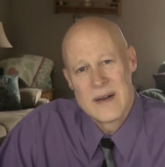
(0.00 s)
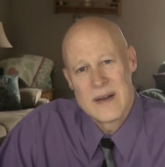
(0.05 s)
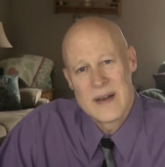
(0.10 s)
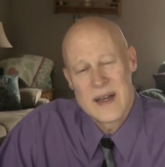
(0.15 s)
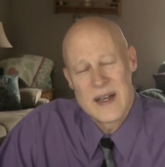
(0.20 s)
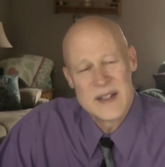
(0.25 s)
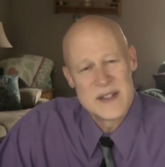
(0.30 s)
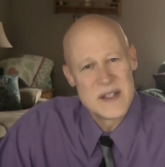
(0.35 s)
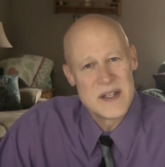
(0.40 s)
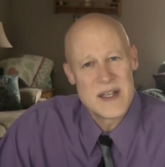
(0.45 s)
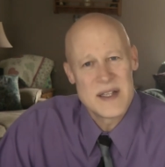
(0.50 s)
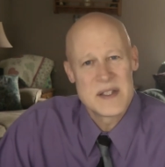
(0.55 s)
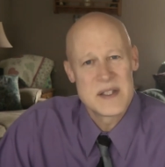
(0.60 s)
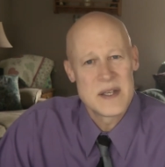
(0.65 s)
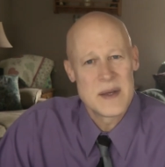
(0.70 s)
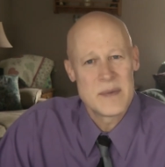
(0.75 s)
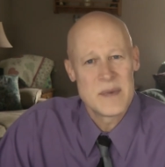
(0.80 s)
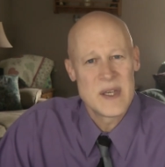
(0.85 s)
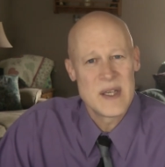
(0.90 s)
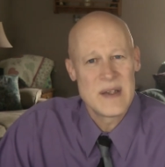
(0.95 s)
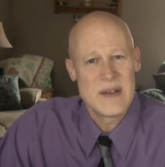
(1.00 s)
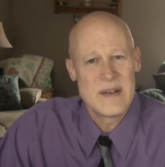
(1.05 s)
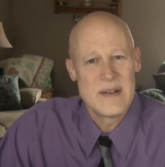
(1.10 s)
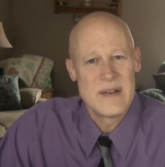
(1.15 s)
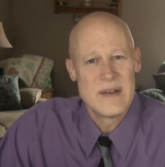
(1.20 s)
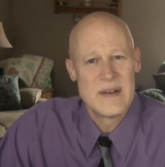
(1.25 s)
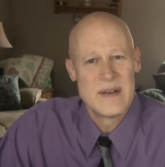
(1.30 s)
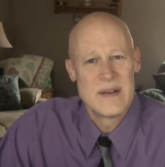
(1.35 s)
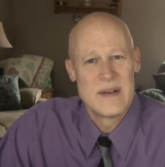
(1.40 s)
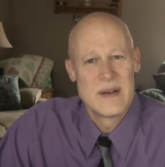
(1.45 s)
Isn't that something?
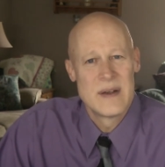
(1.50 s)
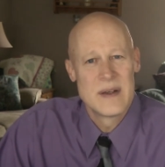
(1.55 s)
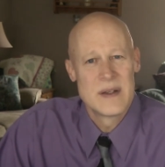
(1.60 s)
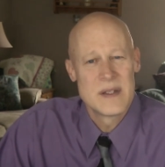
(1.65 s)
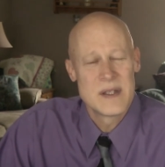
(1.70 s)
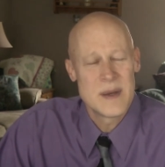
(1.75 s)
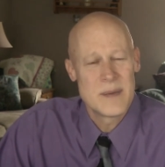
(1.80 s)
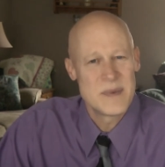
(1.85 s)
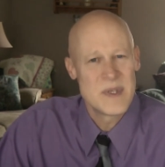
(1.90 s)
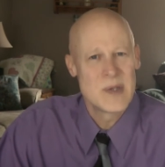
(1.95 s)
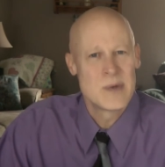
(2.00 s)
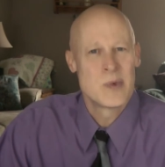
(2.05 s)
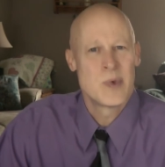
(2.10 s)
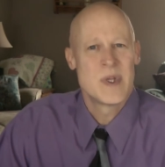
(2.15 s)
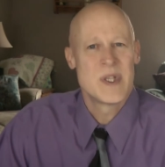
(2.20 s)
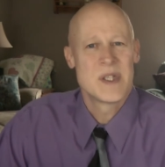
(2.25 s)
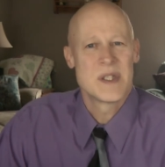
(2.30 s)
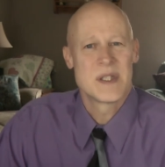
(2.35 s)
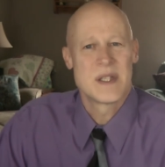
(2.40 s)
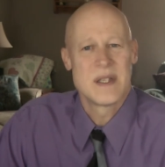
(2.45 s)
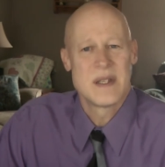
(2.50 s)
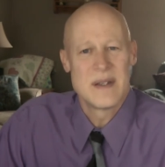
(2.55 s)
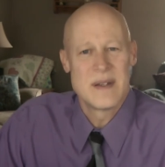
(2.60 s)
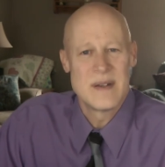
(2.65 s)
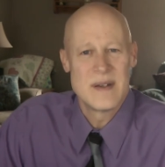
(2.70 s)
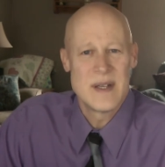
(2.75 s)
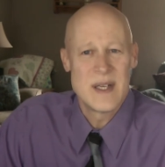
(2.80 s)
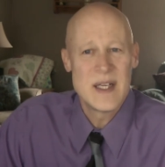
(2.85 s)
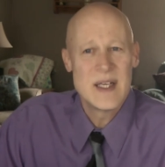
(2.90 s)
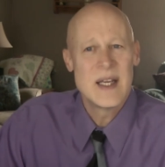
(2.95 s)
Sometimes we just
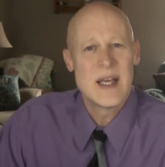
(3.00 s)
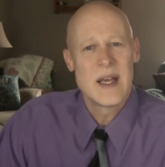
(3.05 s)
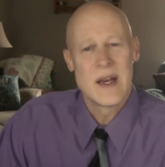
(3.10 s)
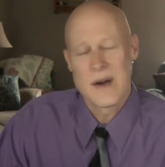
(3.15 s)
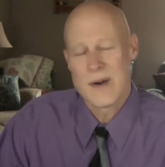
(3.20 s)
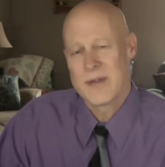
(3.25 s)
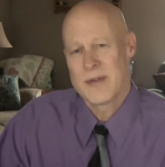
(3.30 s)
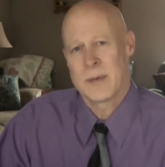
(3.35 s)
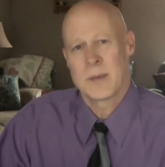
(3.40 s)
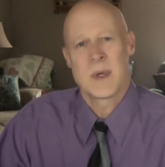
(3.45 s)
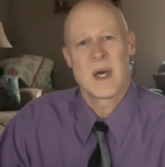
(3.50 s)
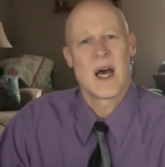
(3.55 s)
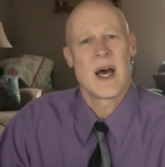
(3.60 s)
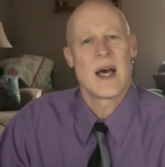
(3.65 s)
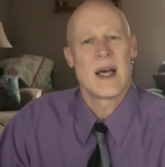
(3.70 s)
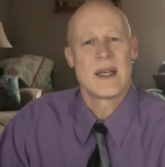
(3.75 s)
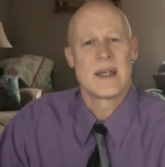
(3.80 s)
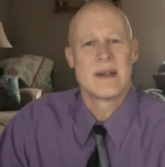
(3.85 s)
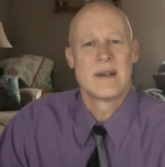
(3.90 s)
need to hear from God.